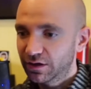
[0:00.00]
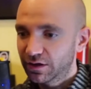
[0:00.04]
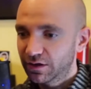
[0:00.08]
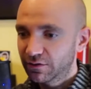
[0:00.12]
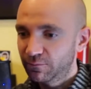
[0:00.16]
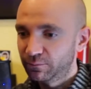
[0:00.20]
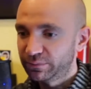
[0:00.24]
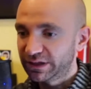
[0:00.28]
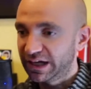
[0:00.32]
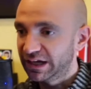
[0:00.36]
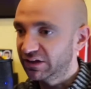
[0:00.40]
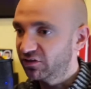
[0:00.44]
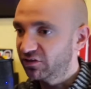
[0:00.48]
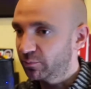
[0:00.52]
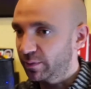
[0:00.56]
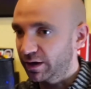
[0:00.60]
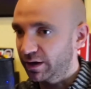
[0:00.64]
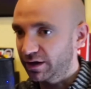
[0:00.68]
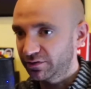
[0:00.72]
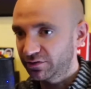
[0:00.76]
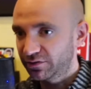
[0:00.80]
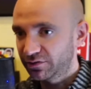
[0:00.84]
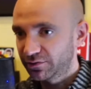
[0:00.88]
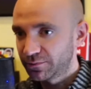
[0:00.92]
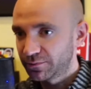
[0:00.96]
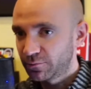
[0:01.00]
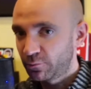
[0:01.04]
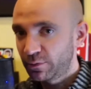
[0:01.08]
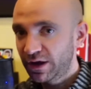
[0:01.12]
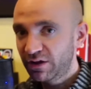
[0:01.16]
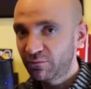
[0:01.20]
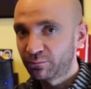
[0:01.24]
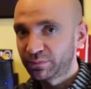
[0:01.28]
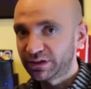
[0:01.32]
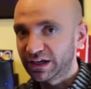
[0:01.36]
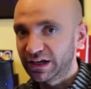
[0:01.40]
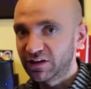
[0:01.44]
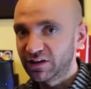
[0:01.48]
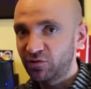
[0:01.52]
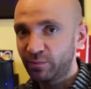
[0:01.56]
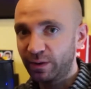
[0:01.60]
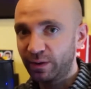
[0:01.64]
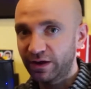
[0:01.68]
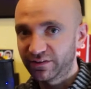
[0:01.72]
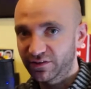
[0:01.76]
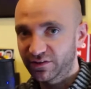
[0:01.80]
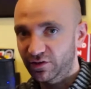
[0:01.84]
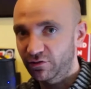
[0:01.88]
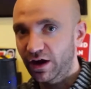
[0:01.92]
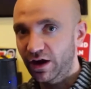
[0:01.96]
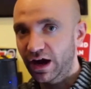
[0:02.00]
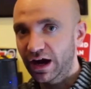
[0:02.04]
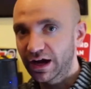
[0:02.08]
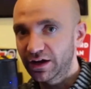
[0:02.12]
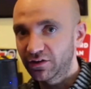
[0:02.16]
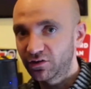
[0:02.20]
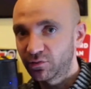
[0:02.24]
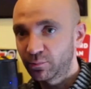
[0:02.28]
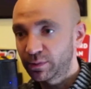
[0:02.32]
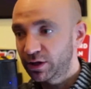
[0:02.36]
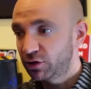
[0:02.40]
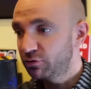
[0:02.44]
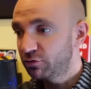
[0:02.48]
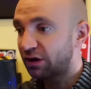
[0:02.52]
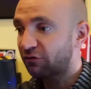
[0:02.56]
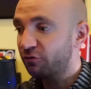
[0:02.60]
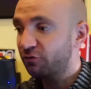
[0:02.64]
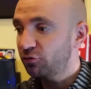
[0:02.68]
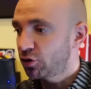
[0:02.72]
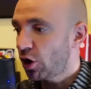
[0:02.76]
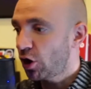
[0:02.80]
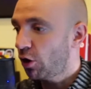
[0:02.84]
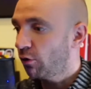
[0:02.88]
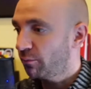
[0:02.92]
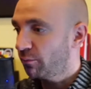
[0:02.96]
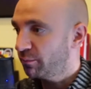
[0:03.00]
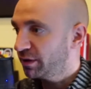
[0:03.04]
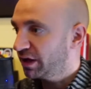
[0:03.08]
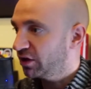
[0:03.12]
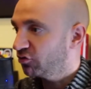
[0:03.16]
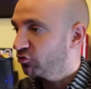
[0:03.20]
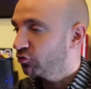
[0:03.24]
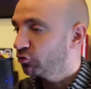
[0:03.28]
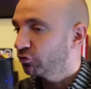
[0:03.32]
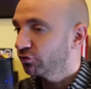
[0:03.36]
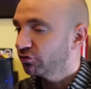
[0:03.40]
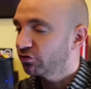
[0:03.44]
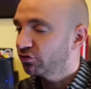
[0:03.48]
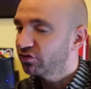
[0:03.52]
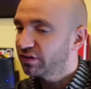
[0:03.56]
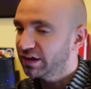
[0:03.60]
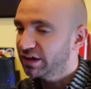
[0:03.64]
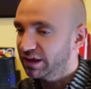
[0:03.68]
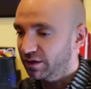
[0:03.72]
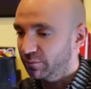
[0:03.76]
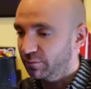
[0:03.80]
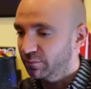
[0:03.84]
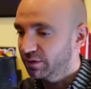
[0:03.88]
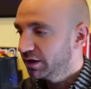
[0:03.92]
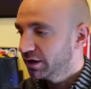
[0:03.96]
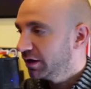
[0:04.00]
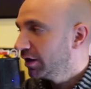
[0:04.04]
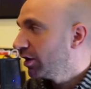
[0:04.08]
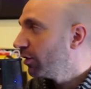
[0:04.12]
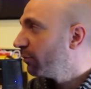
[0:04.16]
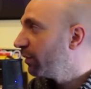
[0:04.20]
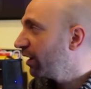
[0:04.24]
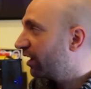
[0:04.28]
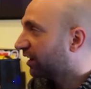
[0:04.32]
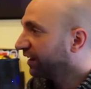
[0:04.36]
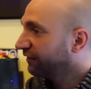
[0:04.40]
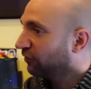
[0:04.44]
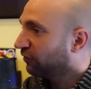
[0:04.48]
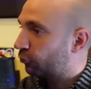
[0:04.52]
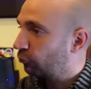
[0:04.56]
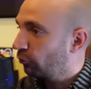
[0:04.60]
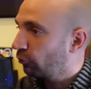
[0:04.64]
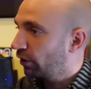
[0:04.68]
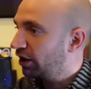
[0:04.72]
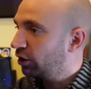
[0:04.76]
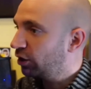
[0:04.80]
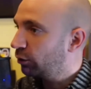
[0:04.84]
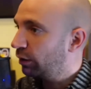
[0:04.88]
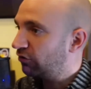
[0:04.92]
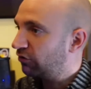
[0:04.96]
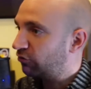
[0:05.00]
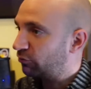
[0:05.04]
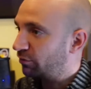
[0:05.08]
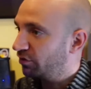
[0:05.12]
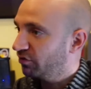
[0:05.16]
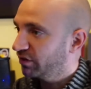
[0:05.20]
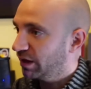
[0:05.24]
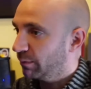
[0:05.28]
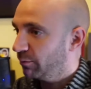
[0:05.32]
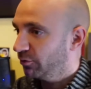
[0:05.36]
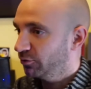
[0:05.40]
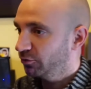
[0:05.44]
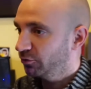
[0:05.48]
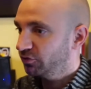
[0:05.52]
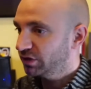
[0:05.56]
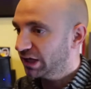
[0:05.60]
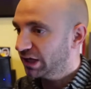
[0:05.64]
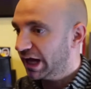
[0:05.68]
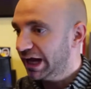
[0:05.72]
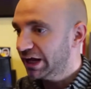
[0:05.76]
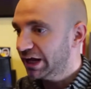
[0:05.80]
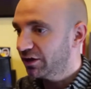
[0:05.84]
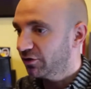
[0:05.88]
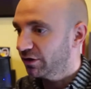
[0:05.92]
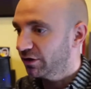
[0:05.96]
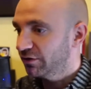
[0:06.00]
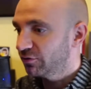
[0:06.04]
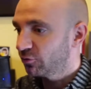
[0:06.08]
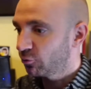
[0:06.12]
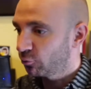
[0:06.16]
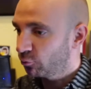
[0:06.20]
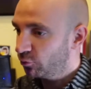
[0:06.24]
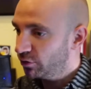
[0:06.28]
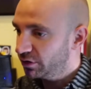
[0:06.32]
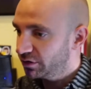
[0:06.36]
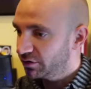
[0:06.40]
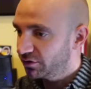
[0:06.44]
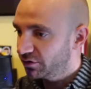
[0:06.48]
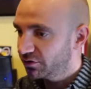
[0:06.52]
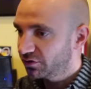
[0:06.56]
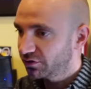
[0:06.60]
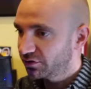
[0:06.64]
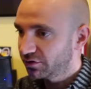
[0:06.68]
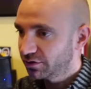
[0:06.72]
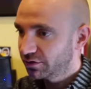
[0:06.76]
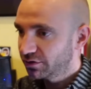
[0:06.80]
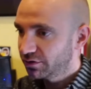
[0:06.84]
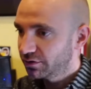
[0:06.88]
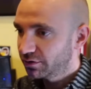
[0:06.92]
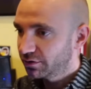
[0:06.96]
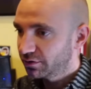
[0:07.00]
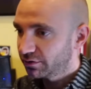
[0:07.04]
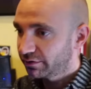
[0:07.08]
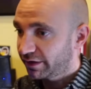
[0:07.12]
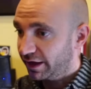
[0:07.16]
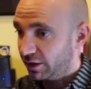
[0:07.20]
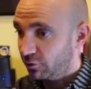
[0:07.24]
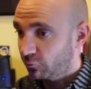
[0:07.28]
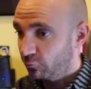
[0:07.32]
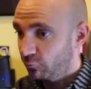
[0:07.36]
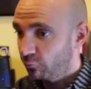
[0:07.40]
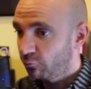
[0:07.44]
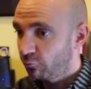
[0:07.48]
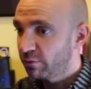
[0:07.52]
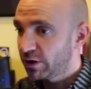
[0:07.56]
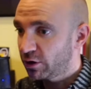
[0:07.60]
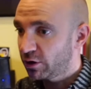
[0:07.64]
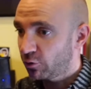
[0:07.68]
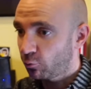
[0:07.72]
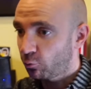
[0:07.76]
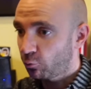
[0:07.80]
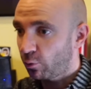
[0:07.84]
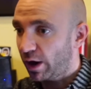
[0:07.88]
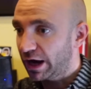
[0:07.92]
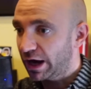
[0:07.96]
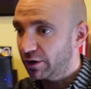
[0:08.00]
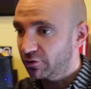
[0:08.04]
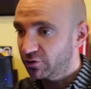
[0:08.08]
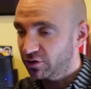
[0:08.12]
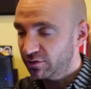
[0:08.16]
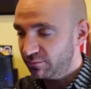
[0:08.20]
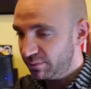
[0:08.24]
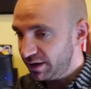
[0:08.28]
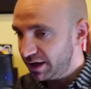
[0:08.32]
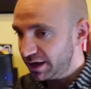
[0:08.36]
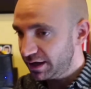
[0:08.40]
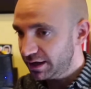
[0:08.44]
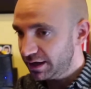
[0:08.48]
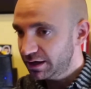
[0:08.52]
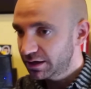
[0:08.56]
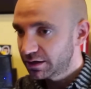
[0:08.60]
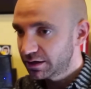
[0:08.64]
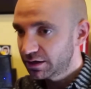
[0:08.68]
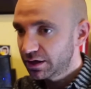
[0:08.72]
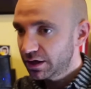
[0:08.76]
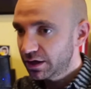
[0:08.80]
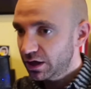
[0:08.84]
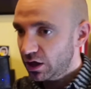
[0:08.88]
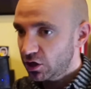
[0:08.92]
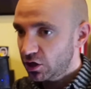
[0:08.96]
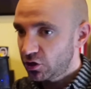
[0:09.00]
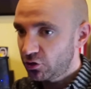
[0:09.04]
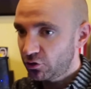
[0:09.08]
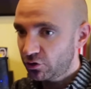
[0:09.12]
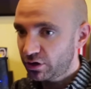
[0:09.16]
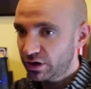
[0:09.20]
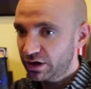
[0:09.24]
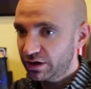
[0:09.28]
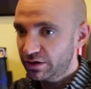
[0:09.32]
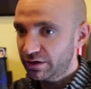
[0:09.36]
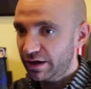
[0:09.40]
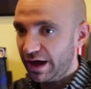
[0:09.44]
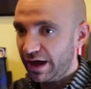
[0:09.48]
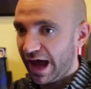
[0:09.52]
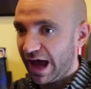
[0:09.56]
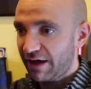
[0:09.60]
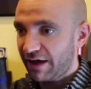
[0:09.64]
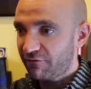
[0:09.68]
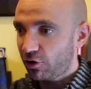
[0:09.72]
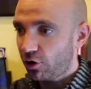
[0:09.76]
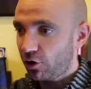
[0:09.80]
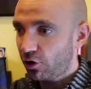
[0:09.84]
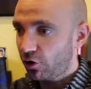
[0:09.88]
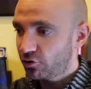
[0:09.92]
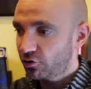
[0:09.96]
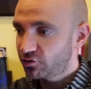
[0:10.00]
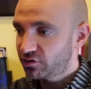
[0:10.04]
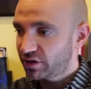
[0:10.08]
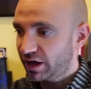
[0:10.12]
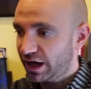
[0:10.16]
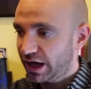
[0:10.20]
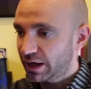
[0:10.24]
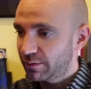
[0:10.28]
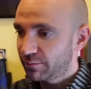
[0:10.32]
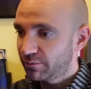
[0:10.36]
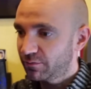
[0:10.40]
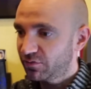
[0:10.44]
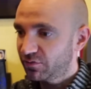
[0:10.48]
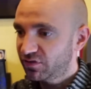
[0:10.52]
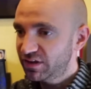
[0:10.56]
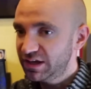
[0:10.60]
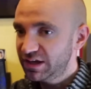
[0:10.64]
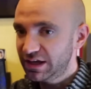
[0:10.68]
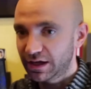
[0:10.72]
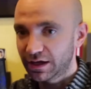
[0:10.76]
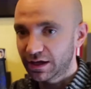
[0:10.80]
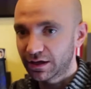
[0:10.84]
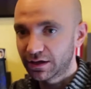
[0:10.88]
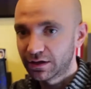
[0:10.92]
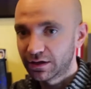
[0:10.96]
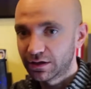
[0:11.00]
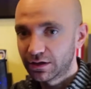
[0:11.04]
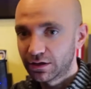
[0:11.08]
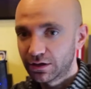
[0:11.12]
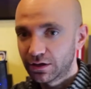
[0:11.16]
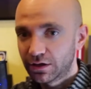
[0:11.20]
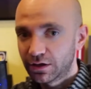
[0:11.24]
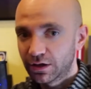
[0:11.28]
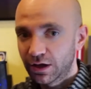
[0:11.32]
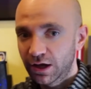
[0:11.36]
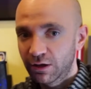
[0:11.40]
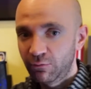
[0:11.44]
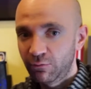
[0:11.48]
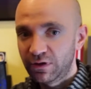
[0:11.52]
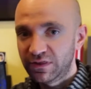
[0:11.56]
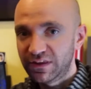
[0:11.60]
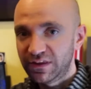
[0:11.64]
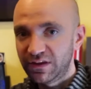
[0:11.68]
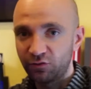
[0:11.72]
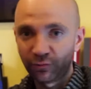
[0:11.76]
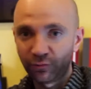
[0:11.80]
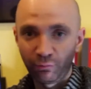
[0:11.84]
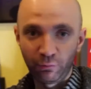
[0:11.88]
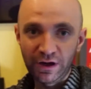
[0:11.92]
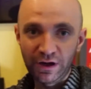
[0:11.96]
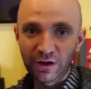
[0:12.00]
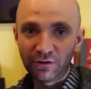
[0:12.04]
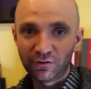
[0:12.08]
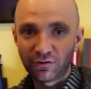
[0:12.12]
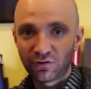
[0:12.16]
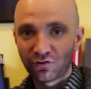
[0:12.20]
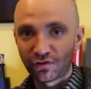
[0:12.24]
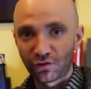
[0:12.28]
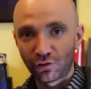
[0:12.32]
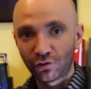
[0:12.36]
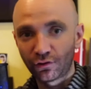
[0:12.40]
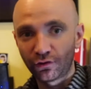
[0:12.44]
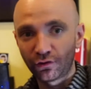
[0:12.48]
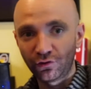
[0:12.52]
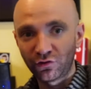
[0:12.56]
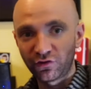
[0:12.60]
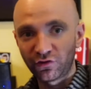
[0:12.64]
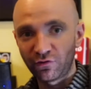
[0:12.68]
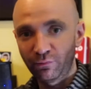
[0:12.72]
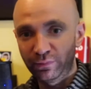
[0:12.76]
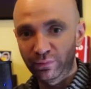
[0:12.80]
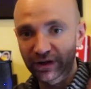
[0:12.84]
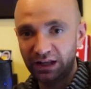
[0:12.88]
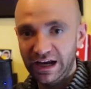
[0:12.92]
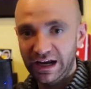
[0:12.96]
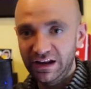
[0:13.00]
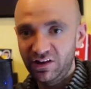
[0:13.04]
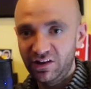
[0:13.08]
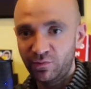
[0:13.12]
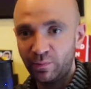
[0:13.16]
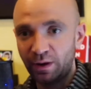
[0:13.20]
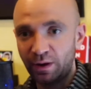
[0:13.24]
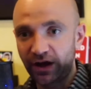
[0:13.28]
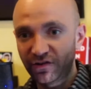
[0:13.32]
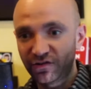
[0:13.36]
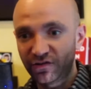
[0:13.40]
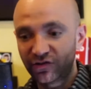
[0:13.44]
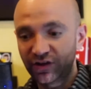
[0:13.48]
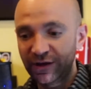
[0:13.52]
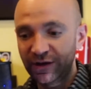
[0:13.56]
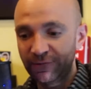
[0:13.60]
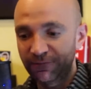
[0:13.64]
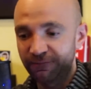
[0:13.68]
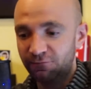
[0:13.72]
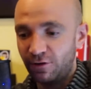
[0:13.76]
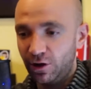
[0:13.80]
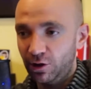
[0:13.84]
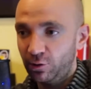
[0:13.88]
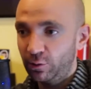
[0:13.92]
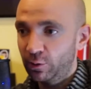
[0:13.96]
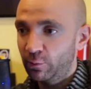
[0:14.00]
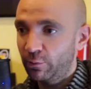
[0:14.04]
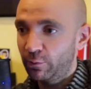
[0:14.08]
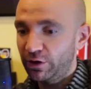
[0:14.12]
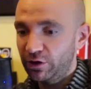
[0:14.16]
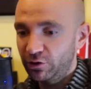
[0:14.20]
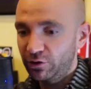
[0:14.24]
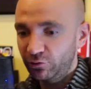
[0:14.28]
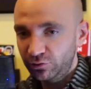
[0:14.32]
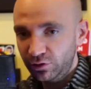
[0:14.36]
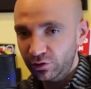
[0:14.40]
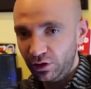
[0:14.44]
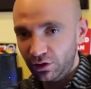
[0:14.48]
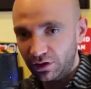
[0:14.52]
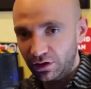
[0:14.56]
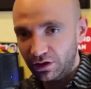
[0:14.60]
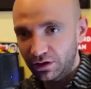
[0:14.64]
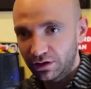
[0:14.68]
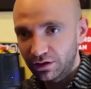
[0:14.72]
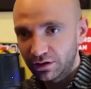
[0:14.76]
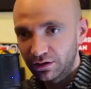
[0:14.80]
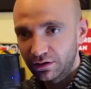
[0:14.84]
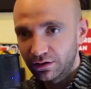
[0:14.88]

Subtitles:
blind spots. We have blind spots in our eyes, but you never know it because you don't see them. Because if you're running away from a saber-toothed tiger in the woods, like we are wired to be, you're going to have a hard time seeing when these weird circles of blind spots keep following where you look.